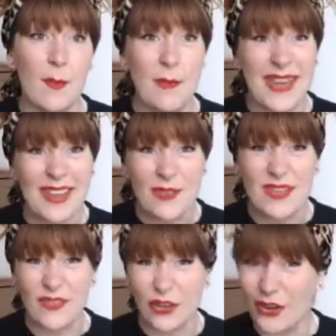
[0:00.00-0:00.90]
Make
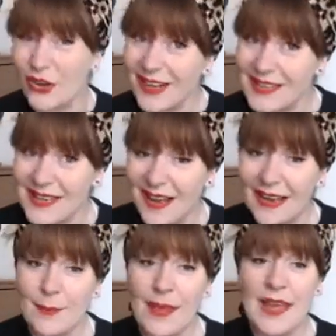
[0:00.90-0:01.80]
use of your cooking
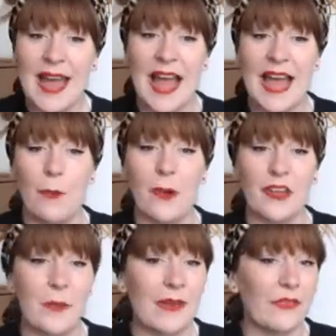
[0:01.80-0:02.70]
time.
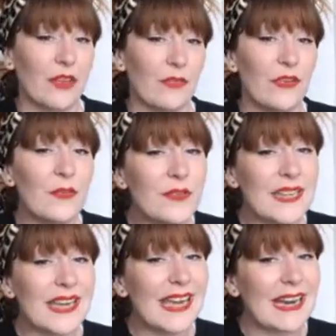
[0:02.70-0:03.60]
While you wait for your food
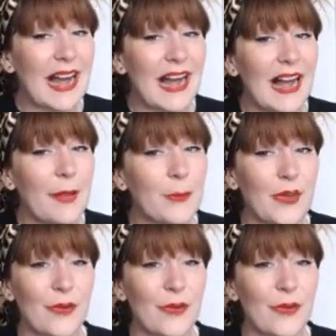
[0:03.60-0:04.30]
to heat up,